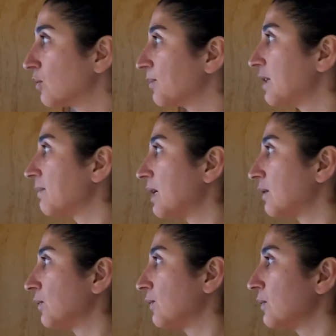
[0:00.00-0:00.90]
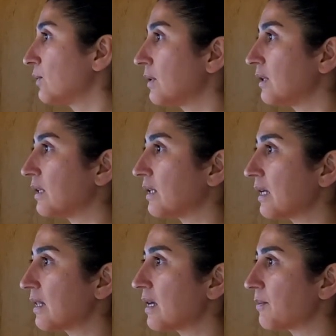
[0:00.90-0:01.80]
to be met to use this
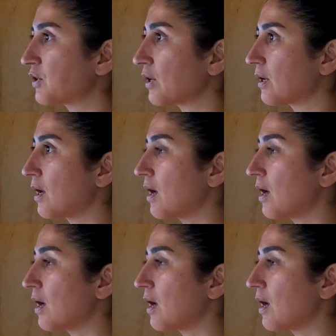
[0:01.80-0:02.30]
exemption.